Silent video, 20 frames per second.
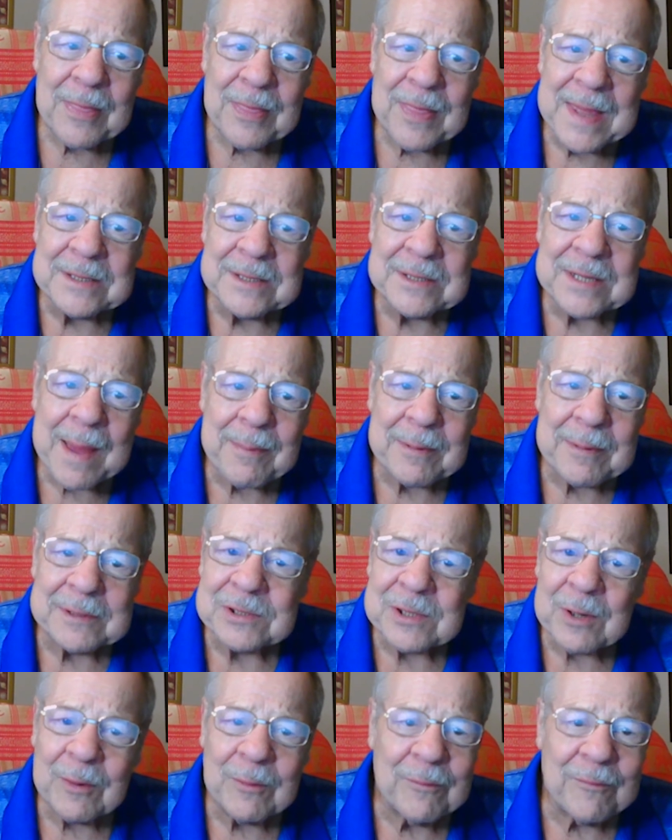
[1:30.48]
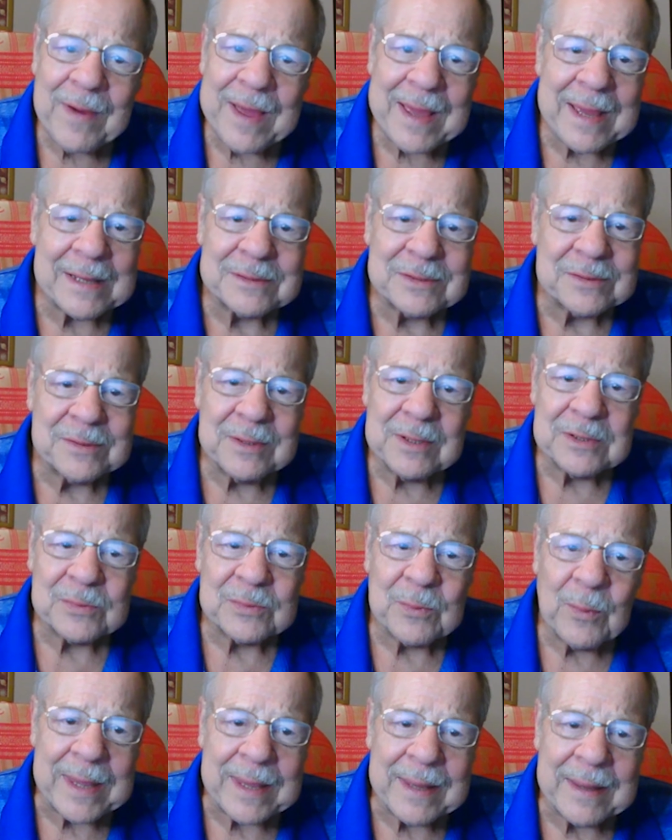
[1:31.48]
Things happen so fast
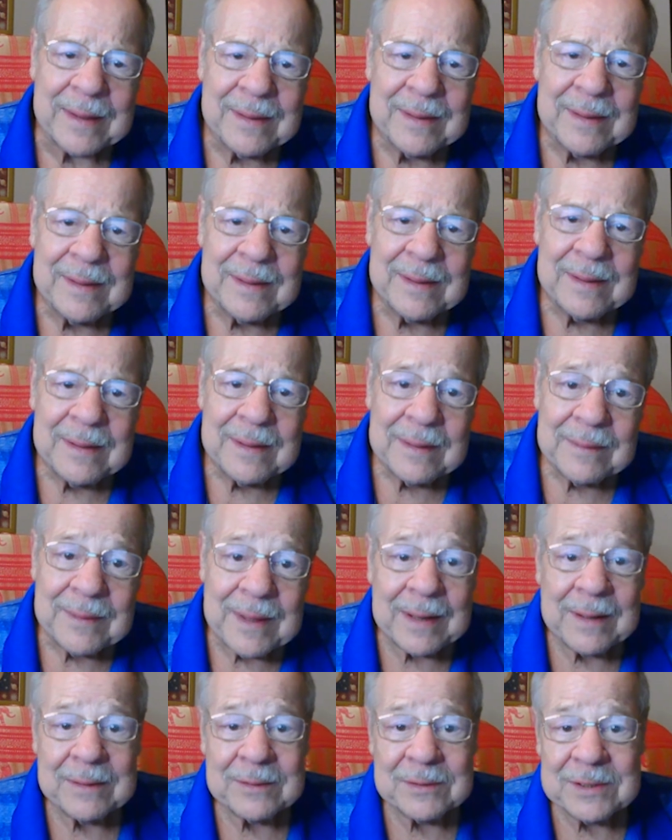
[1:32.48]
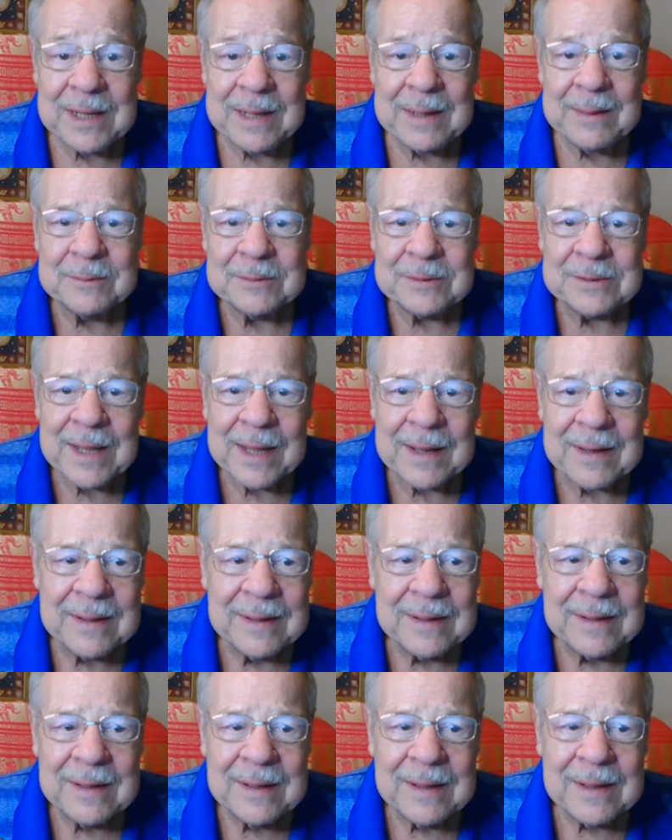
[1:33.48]
this week that it seems that
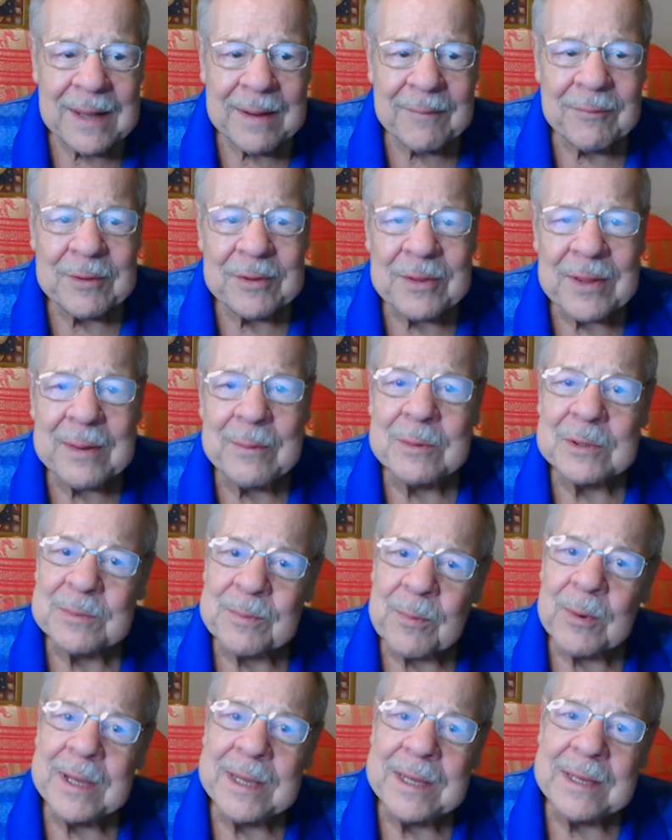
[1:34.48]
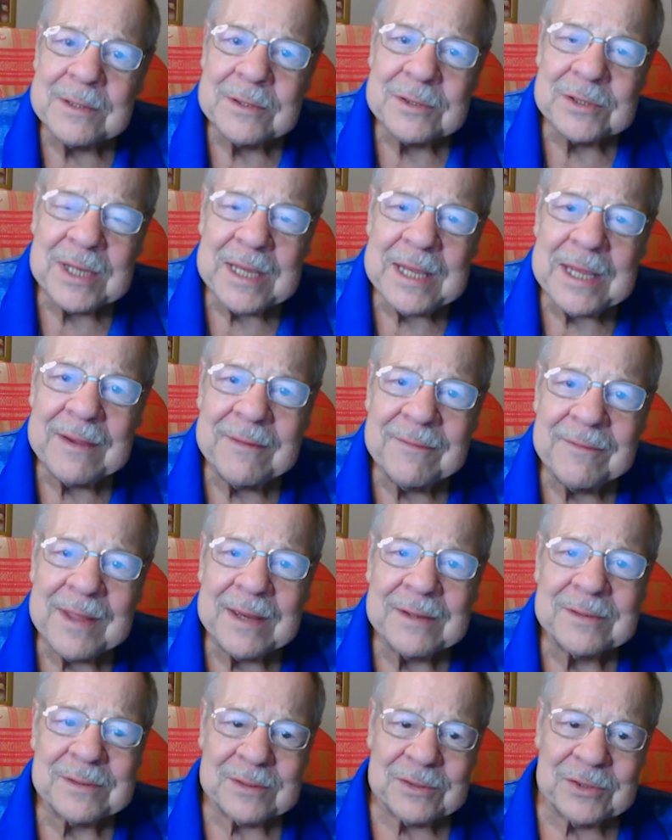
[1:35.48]
everything was preconceived
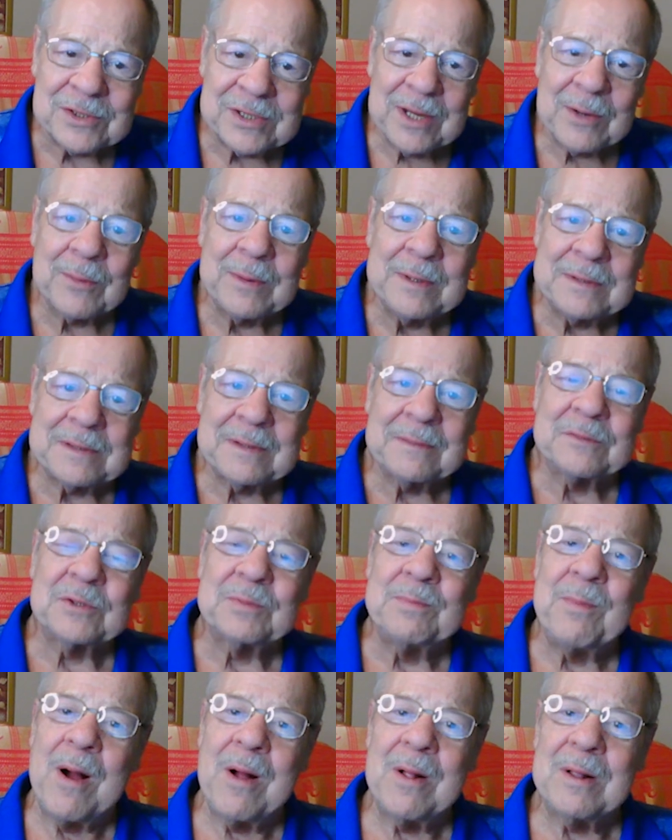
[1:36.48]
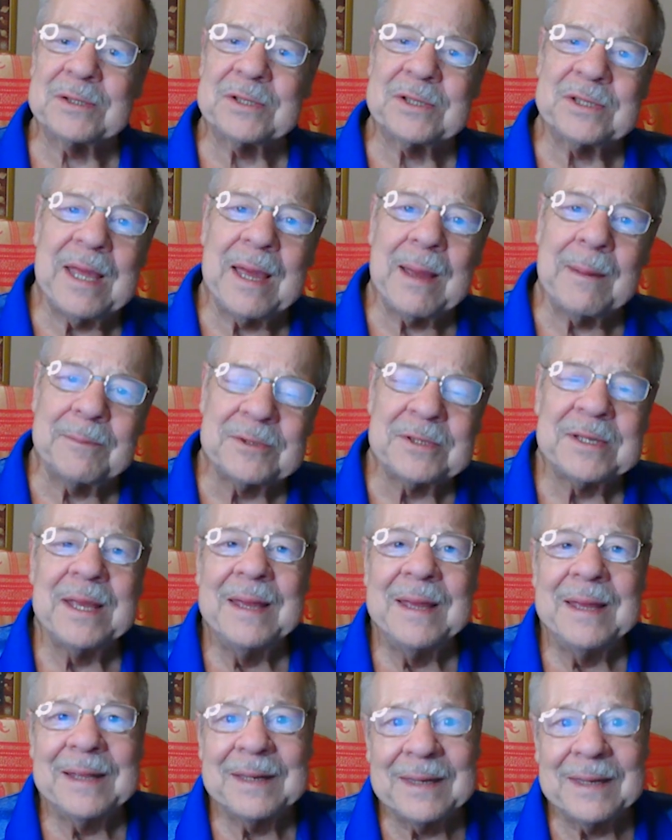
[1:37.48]
as a series of small steps
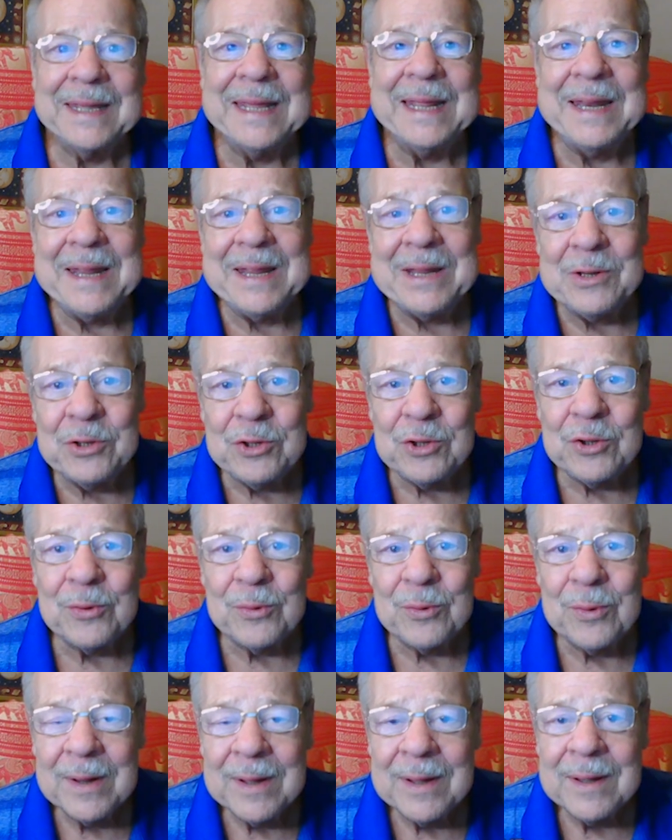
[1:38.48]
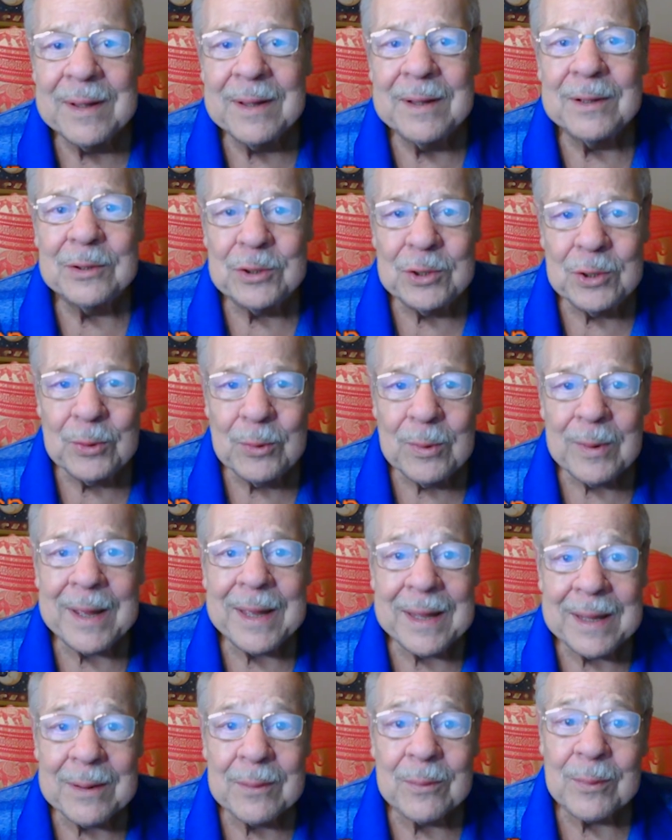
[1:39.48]
leading you to
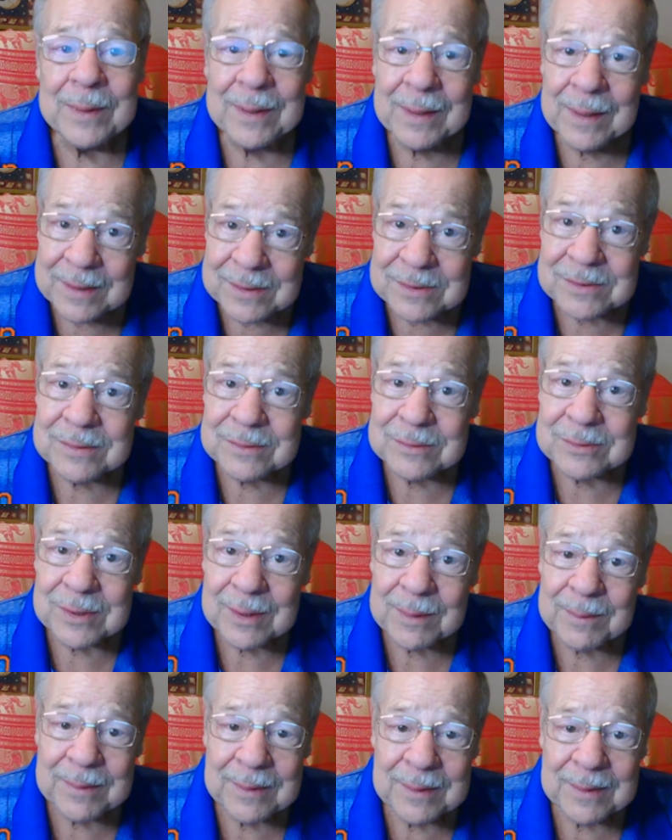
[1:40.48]
a relationship.